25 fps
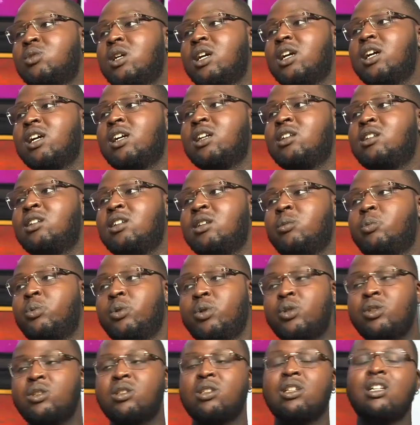where the
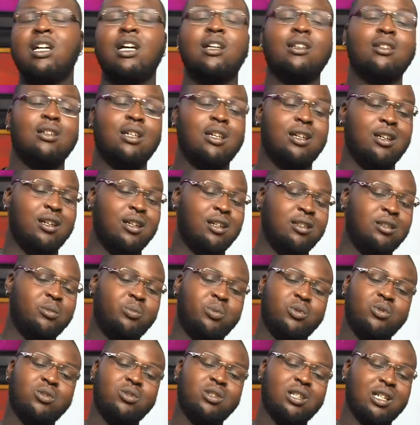
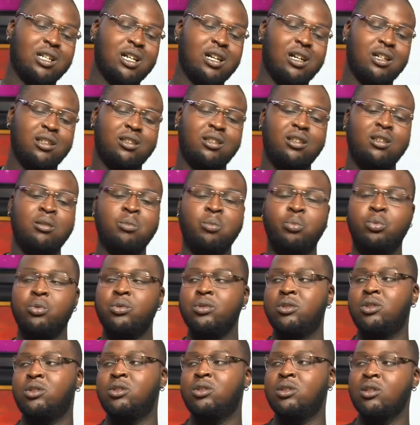producer can
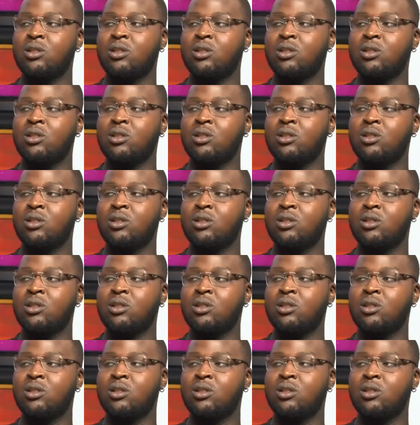input